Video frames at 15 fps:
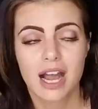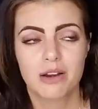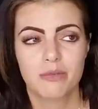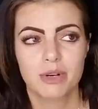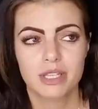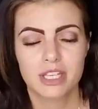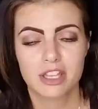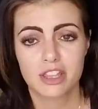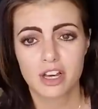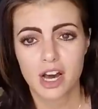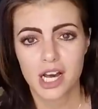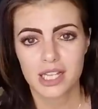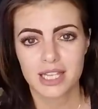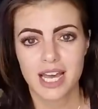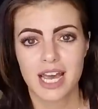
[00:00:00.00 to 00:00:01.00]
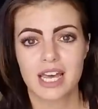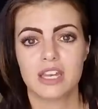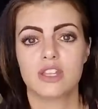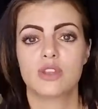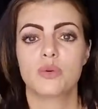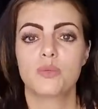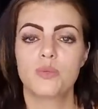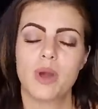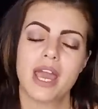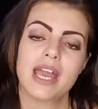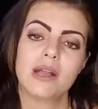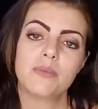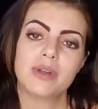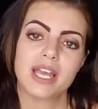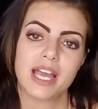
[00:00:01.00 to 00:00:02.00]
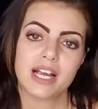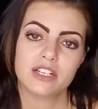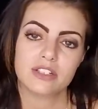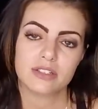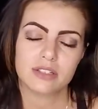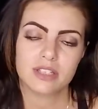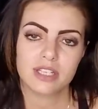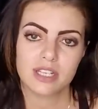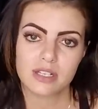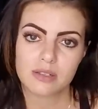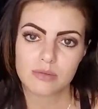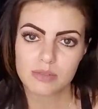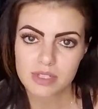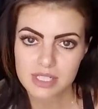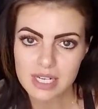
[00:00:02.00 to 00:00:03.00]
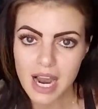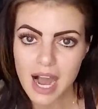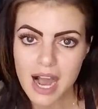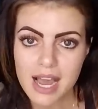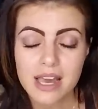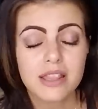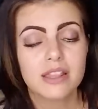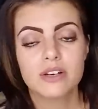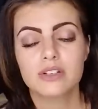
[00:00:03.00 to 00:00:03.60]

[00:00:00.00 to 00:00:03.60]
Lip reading: I really thought that the way we handled things with Ty,